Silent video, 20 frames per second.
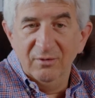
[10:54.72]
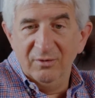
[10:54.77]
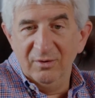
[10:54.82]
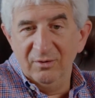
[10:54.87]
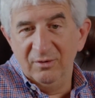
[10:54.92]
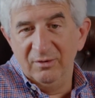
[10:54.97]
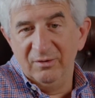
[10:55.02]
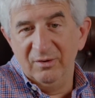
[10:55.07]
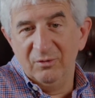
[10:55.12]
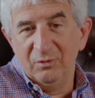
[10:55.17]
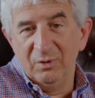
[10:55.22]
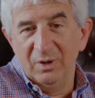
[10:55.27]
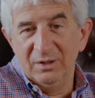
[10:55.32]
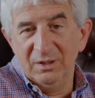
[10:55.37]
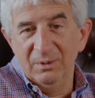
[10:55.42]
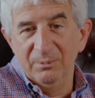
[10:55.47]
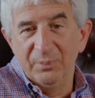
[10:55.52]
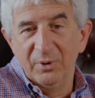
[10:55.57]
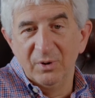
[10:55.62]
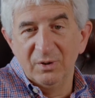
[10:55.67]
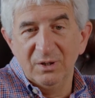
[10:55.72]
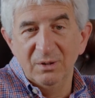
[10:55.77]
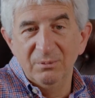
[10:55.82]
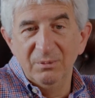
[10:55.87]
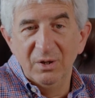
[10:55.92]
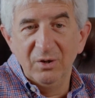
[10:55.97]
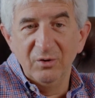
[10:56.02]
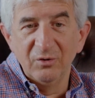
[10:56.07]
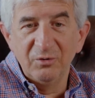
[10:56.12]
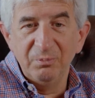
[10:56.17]
this is quite important
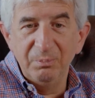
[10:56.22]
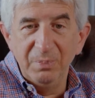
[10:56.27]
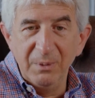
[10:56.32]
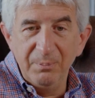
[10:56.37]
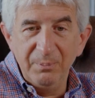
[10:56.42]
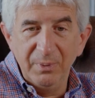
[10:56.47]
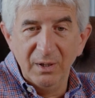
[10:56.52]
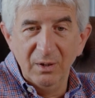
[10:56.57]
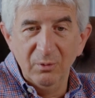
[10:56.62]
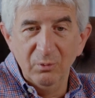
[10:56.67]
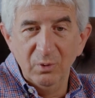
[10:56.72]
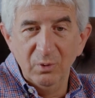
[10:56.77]
because people